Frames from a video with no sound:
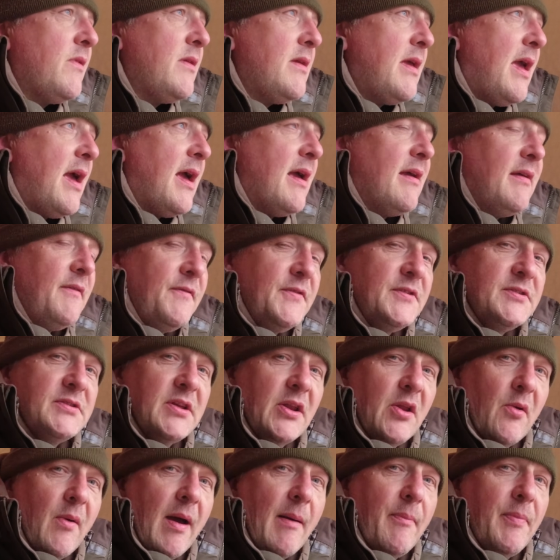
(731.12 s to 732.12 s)
yeah, if it's
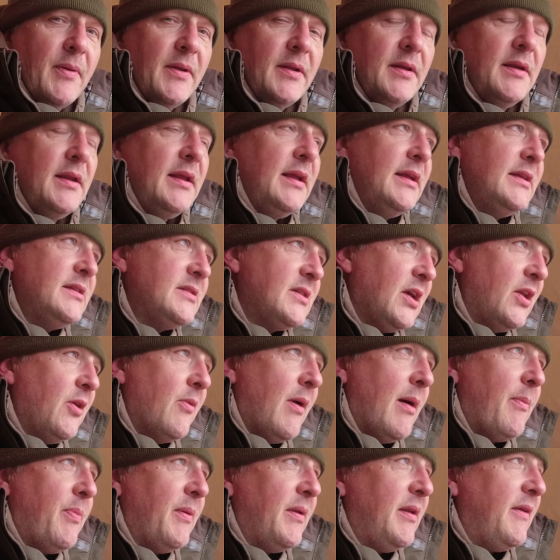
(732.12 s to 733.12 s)
going to happen, it's going
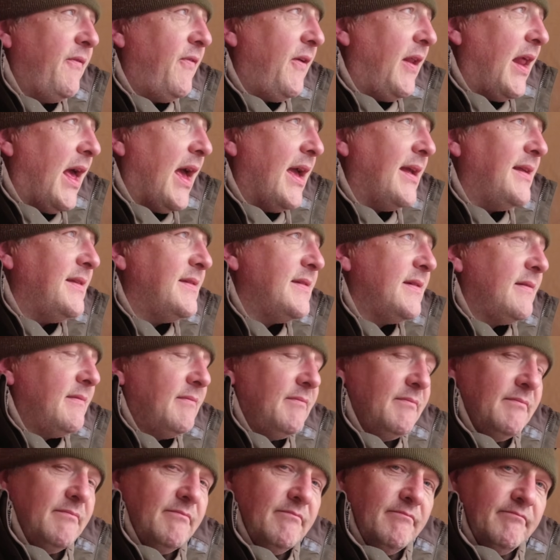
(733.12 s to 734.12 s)
to happen. If it ain't,
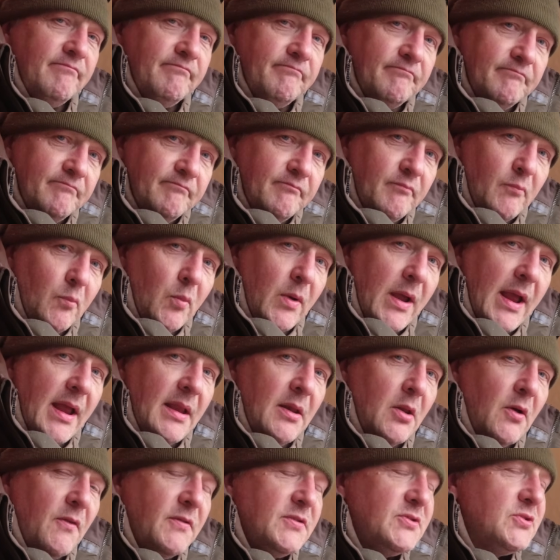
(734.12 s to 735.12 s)
we
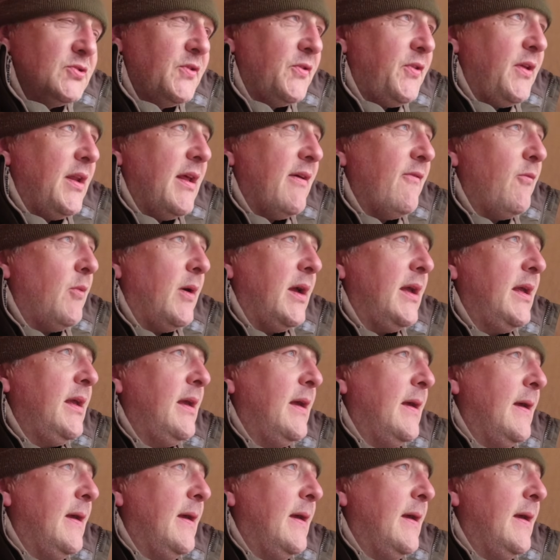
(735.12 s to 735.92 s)
ain't lost nothing, have we?